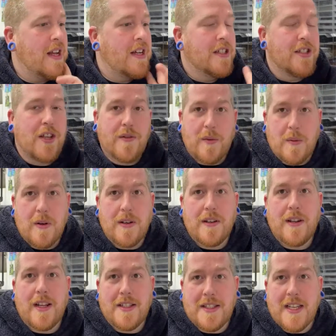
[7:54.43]
So if we want
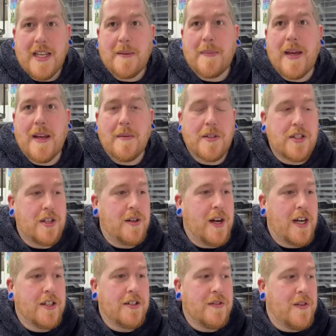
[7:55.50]
a sneak peek, we'll do
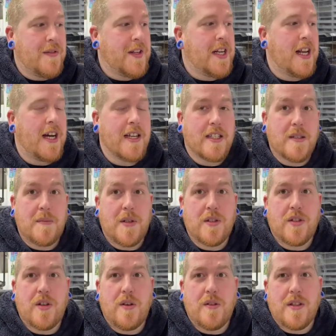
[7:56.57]
150 likes and we'll
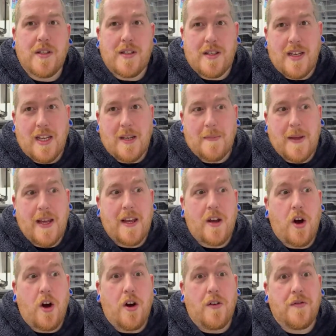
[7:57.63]
do the sneak peek
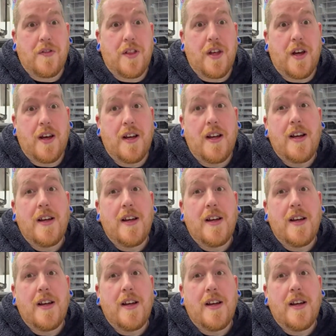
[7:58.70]
of the